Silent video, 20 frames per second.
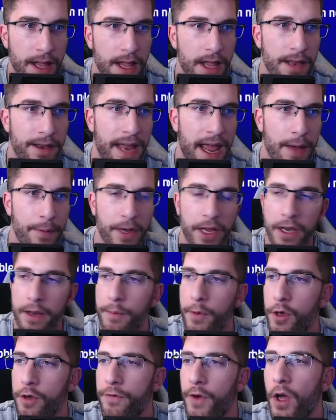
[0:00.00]
Now we're going to
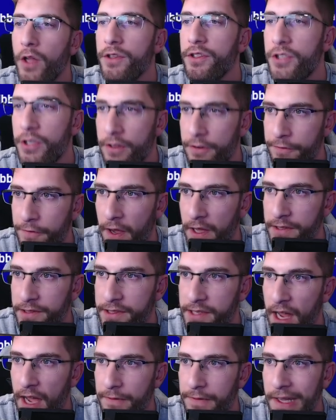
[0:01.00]
move on to the fun
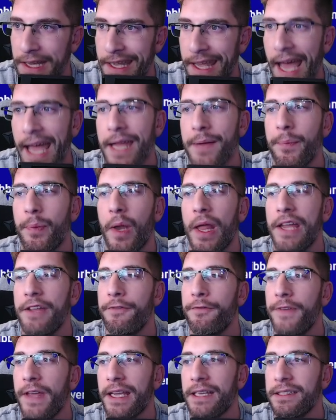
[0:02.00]
stuff, the gameplay
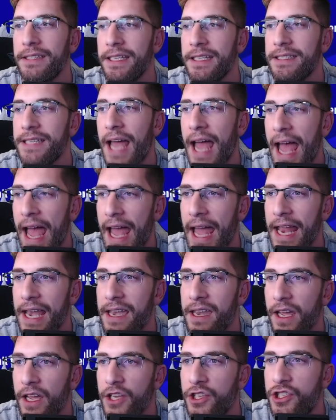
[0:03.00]
fixes
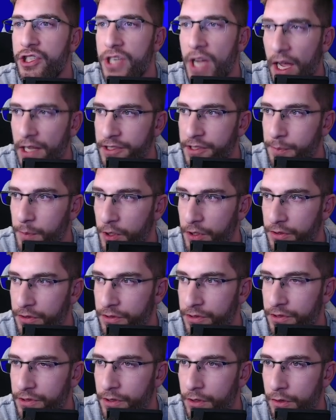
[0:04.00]
and
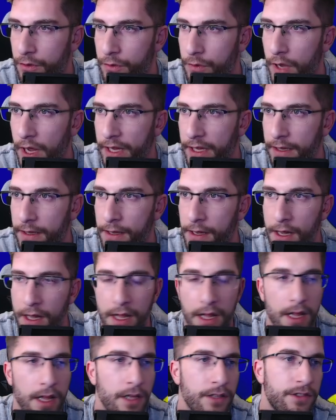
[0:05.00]
adjustments. All right.
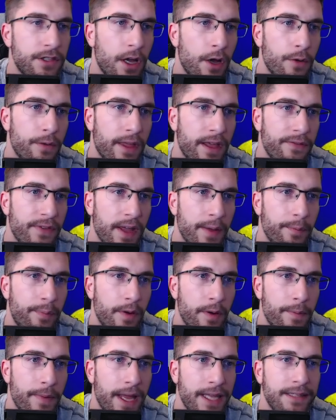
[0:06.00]
So they've
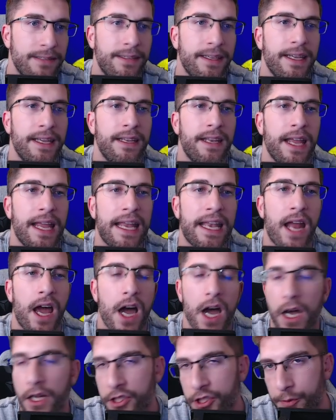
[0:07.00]
implemented
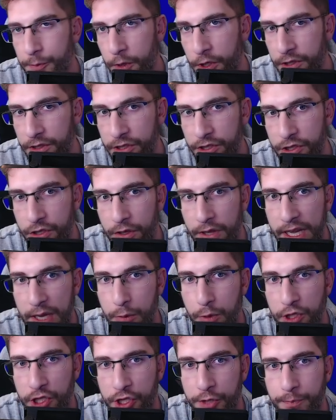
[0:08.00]
enhancements to the
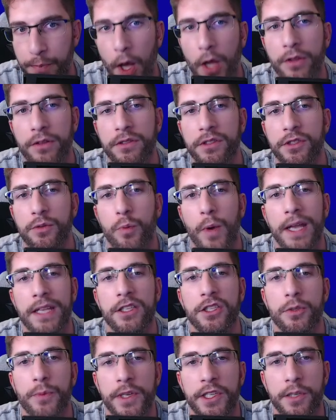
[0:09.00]
response when
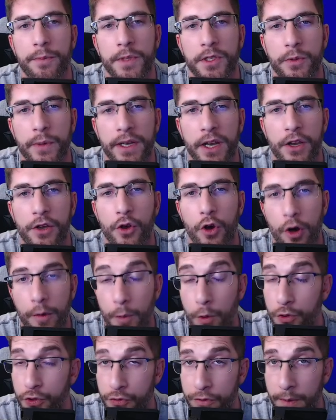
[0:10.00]
switching between a
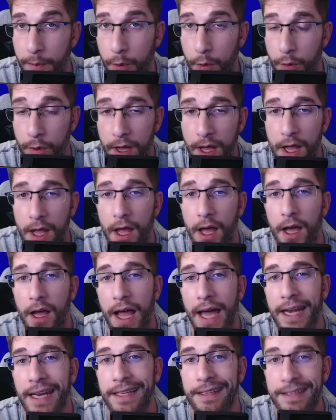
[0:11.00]
normal dribble
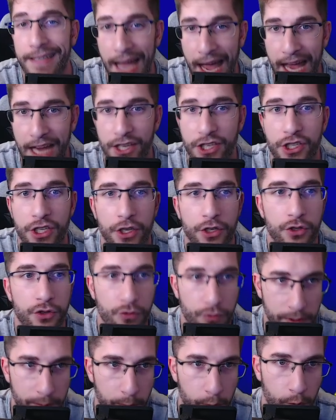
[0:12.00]
and a dash
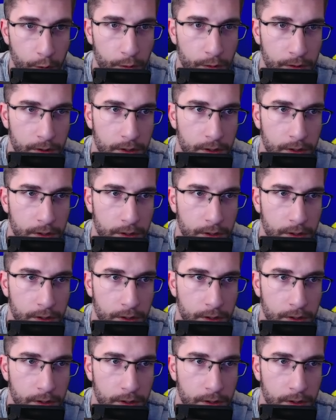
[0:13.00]
dribble.